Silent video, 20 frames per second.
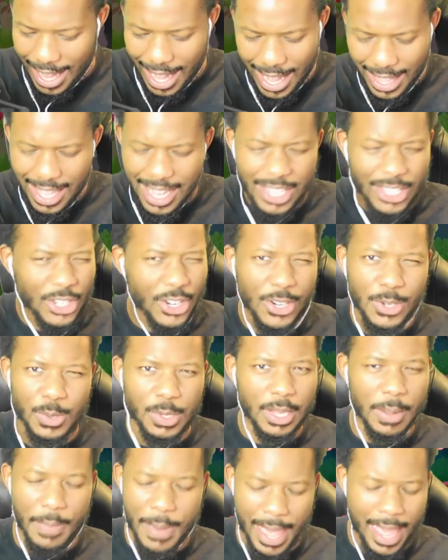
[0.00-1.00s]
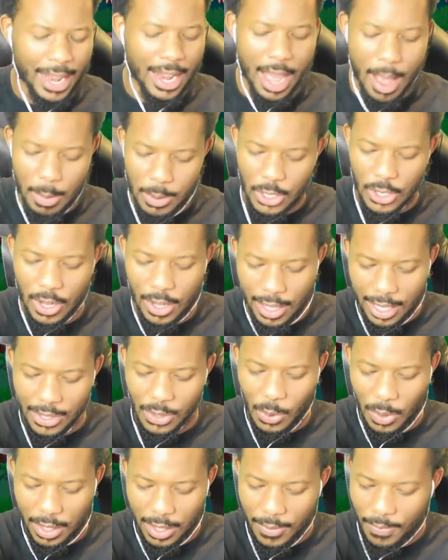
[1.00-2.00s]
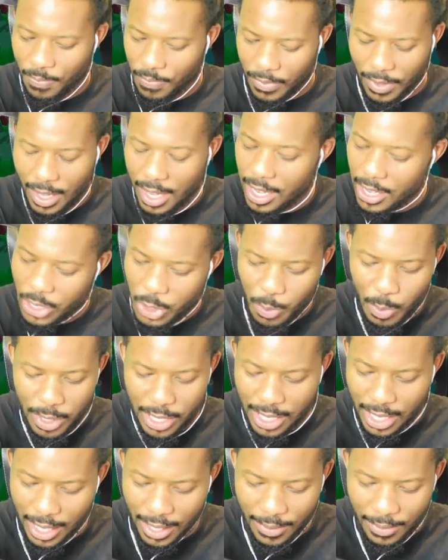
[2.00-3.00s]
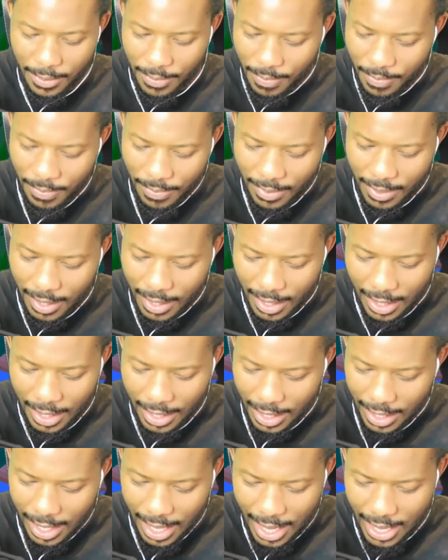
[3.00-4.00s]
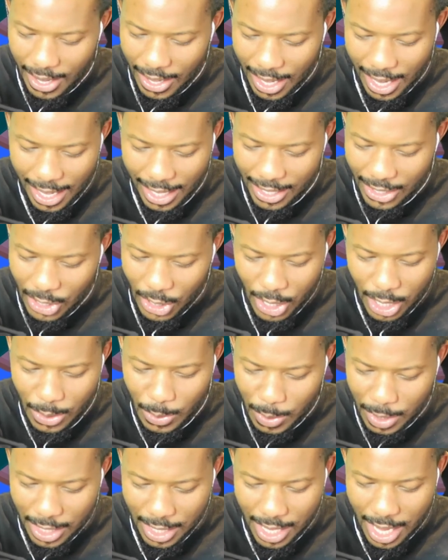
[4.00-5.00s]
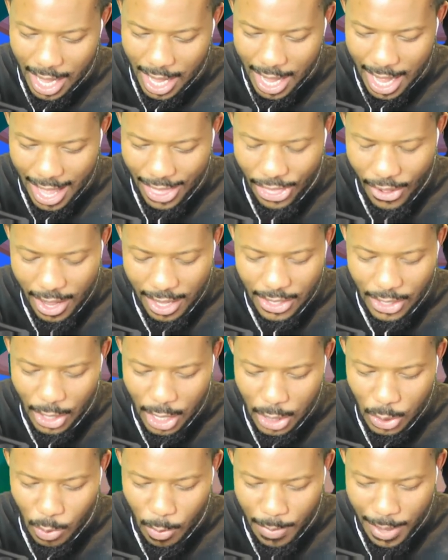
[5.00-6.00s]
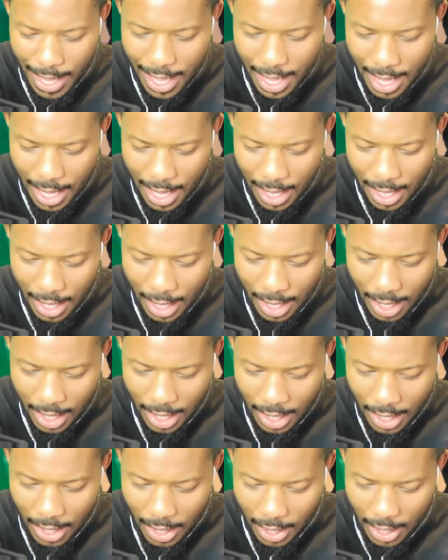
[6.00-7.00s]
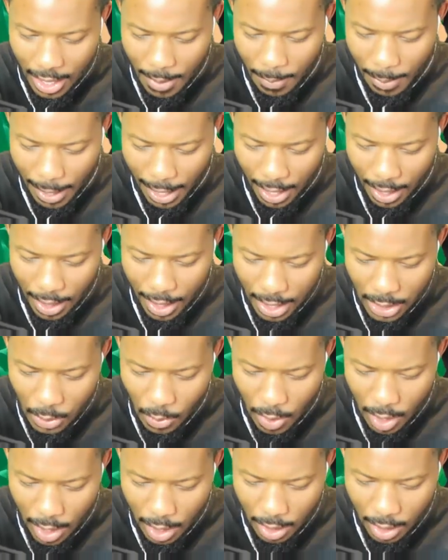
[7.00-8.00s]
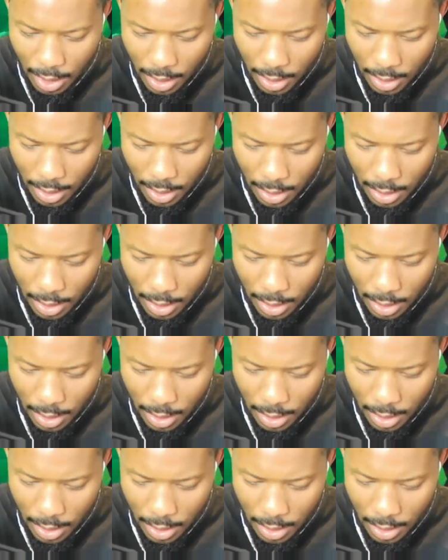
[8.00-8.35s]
I think Surge was a bad option on this one. 100%. I know, like, Surge was not... I thought Surge would be a good play on this one.